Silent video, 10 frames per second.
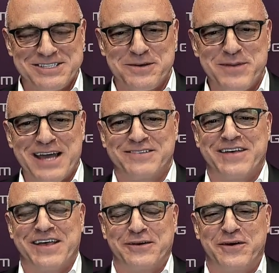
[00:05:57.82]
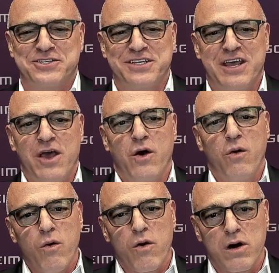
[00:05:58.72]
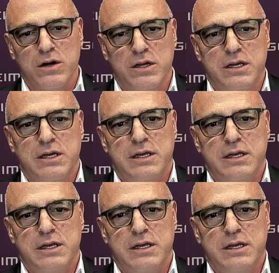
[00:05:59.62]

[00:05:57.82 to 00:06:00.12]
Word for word: does come back to valuation. Or